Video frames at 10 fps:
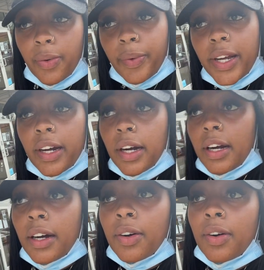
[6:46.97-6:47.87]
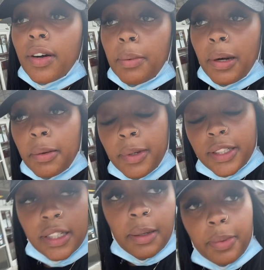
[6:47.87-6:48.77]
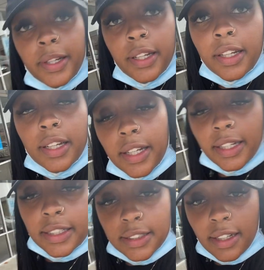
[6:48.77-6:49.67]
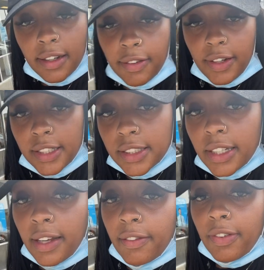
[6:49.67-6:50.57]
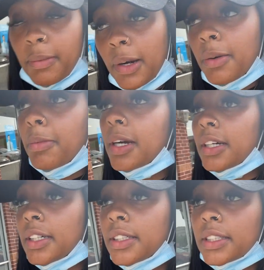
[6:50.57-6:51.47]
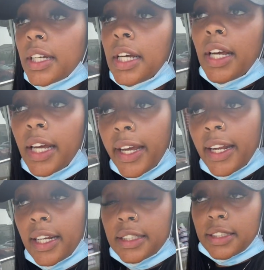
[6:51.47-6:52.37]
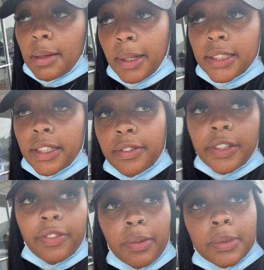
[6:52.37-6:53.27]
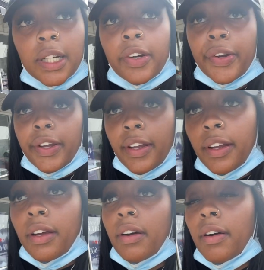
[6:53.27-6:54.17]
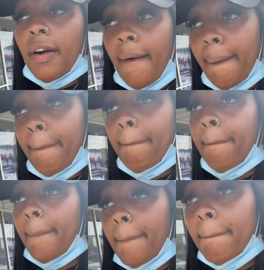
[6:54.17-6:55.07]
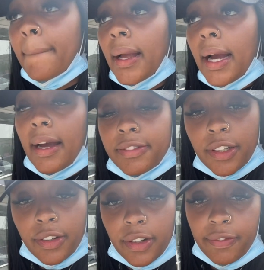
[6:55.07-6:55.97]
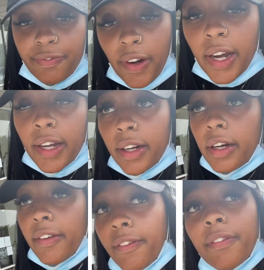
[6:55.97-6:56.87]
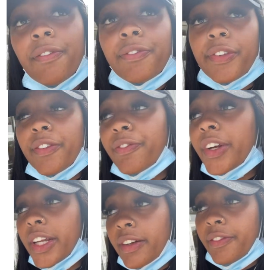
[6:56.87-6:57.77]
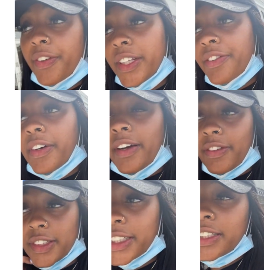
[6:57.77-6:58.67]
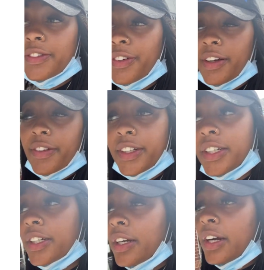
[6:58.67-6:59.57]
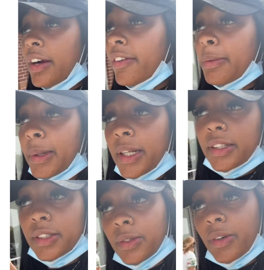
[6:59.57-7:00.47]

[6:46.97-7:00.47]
we are out apartment shopping, getting stuff. I just came from Home Goods, and I just got my TV from Target. I have to go find a freaking 55 or 65 inch from another store.